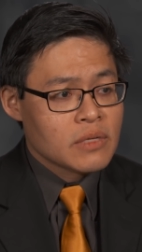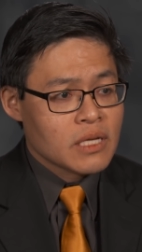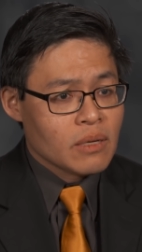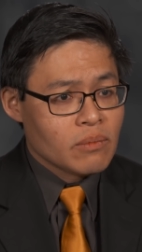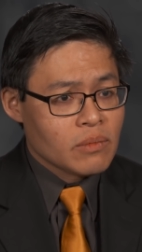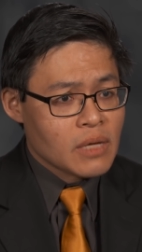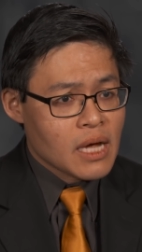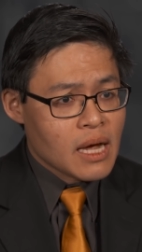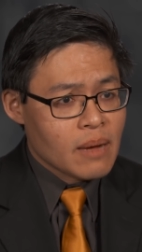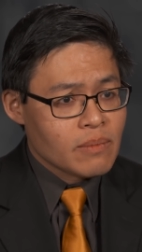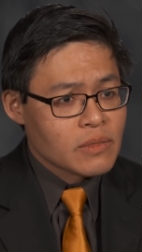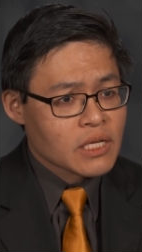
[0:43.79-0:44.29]

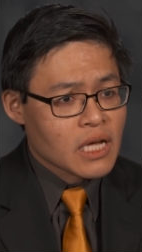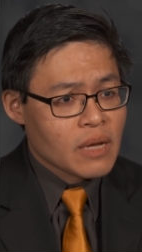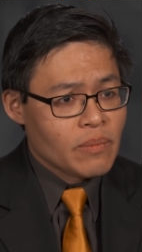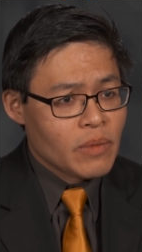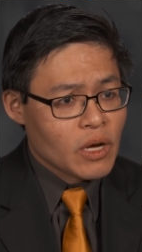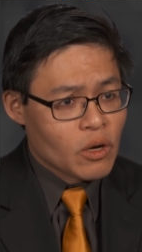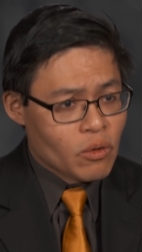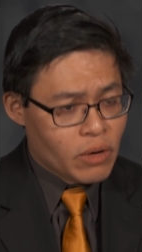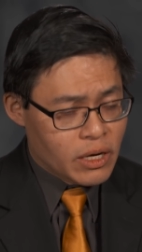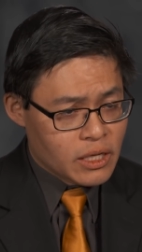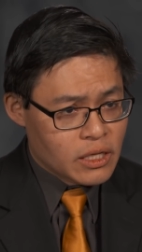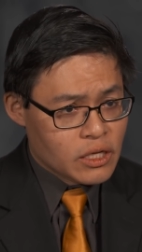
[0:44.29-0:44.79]
sometimes can
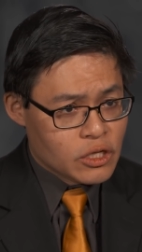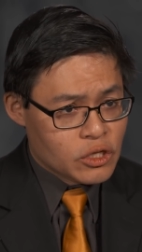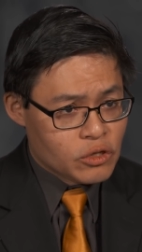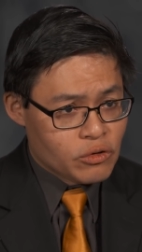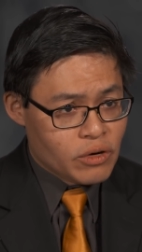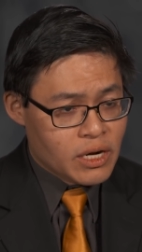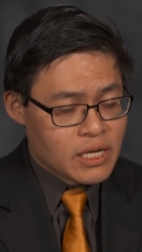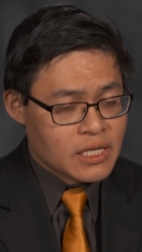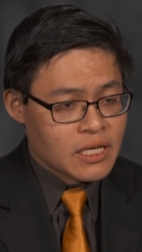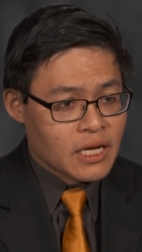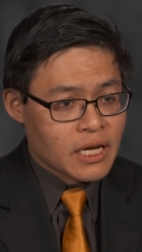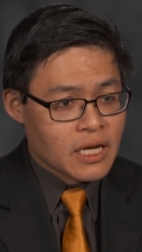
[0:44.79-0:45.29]
be quite
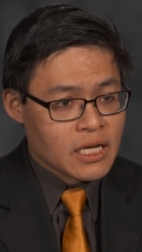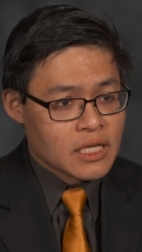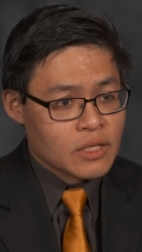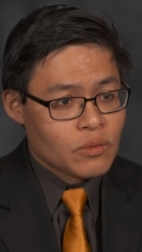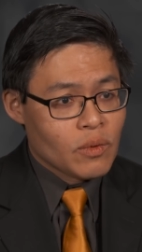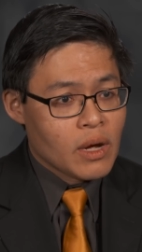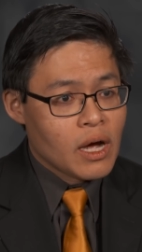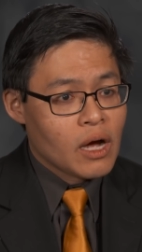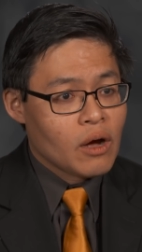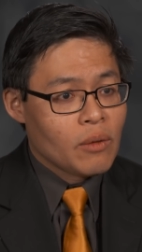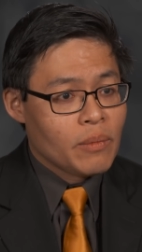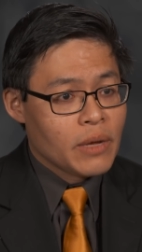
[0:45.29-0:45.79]
distressing as
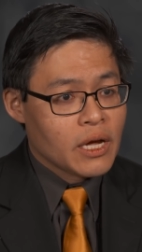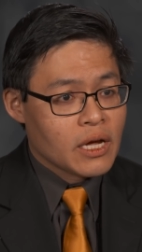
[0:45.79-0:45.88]
well,